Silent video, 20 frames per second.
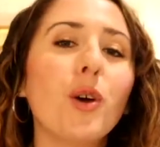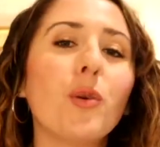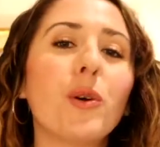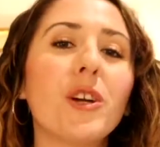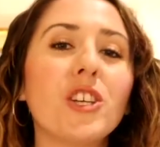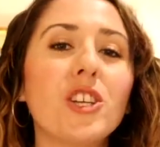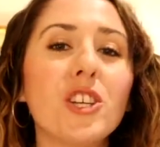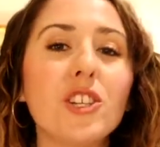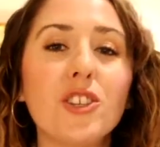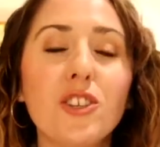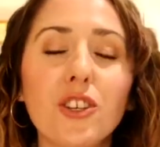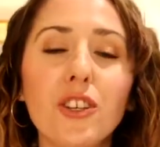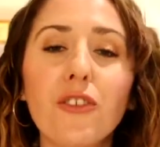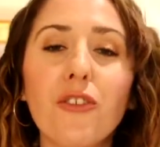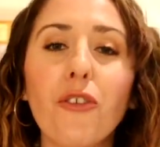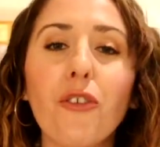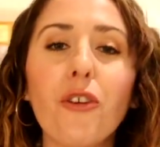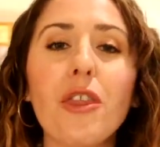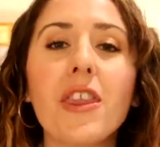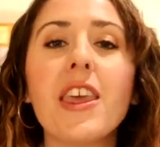which is good
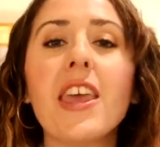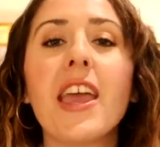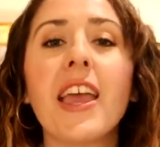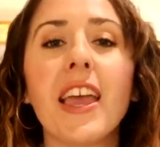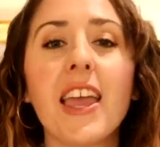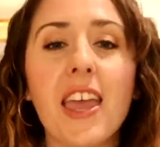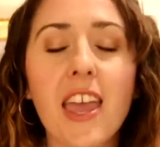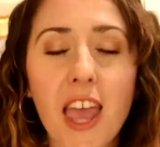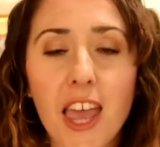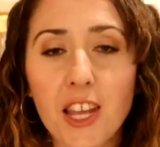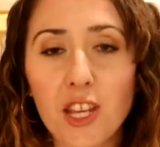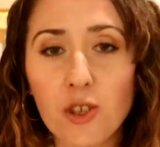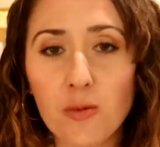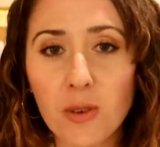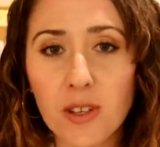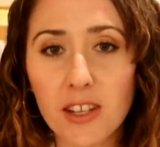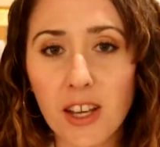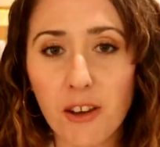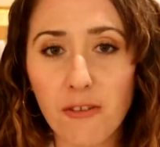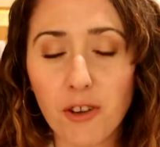for the
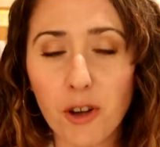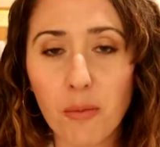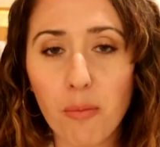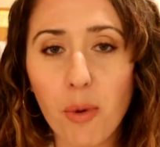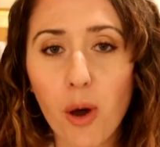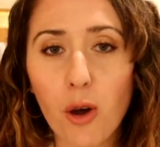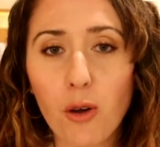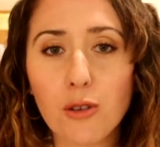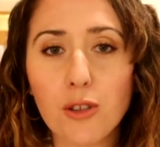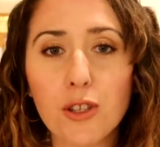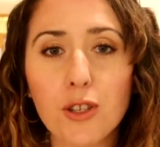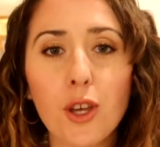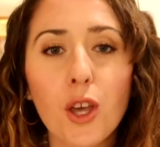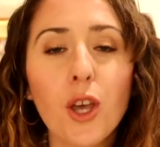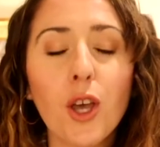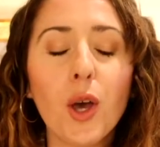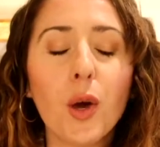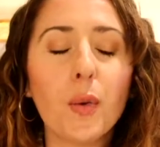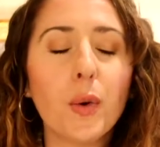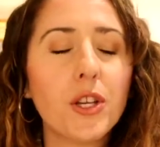engagement of your post,
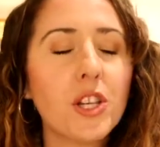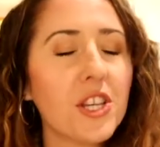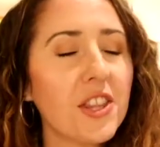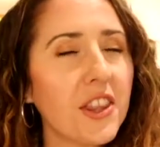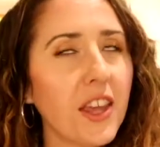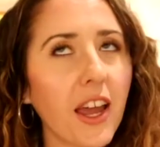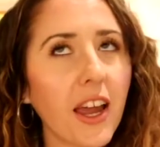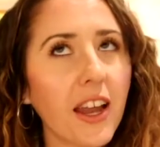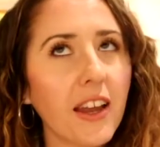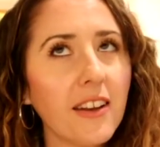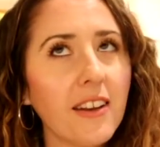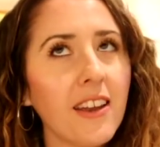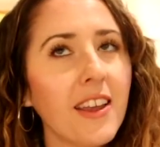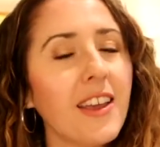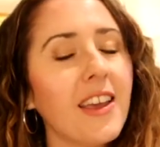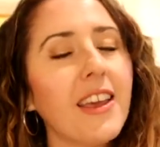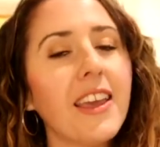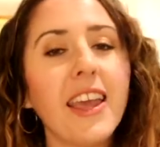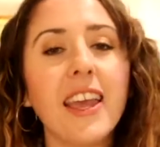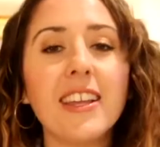which then
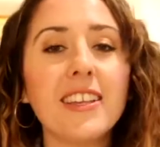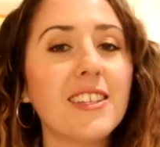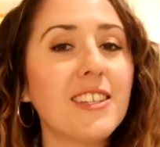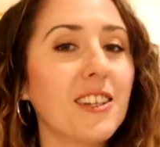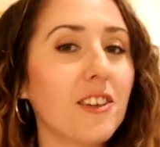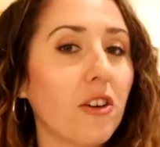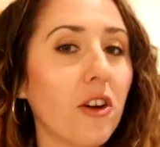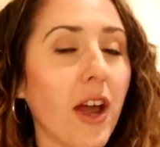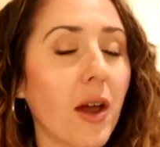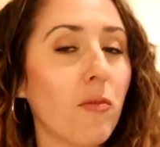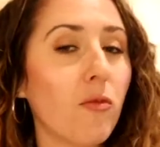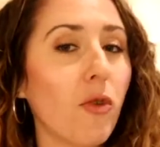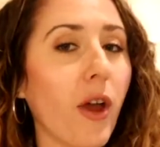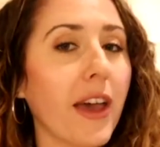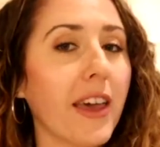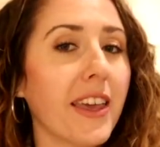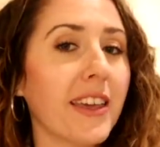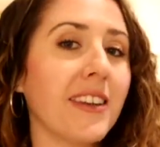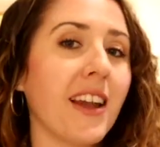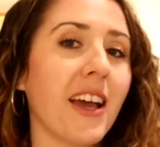Instagram
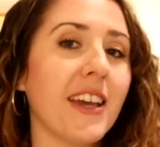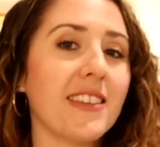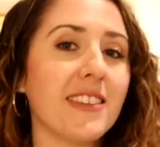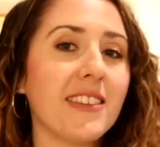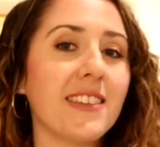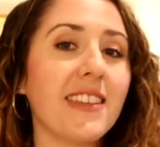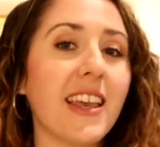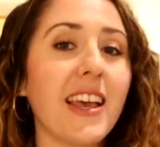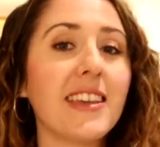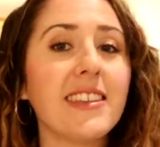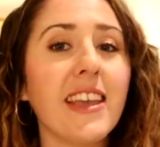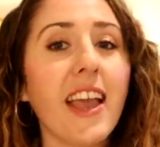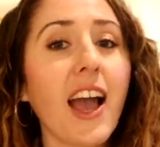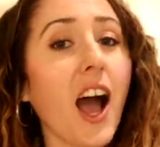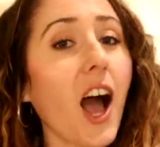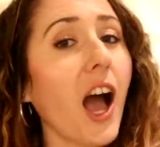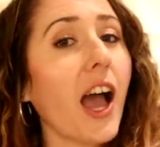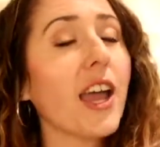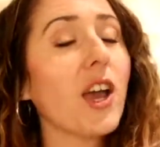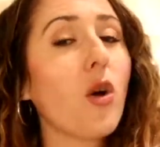recognizes as a
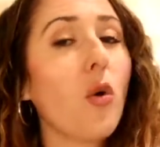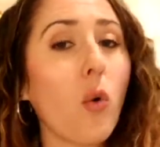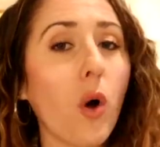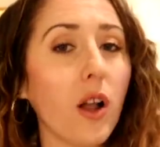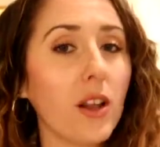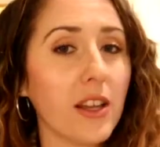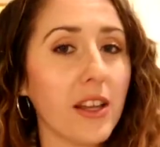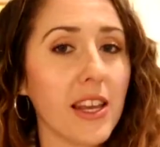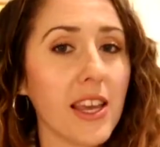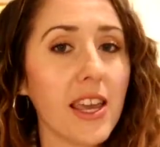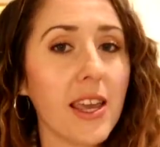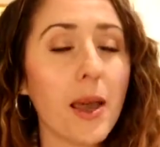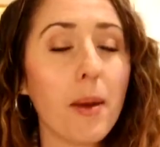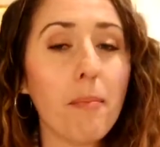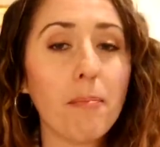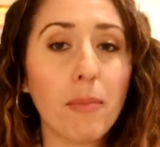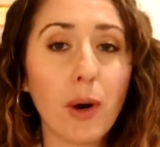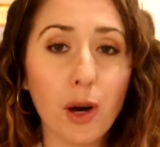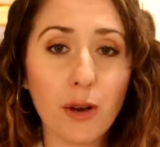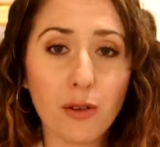high quality
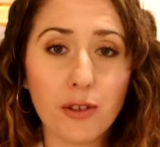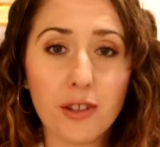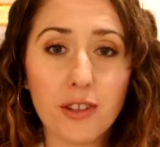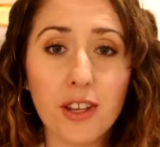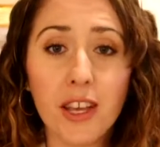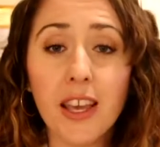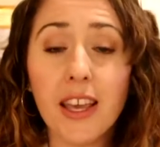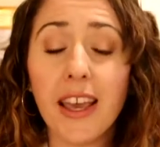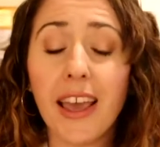post.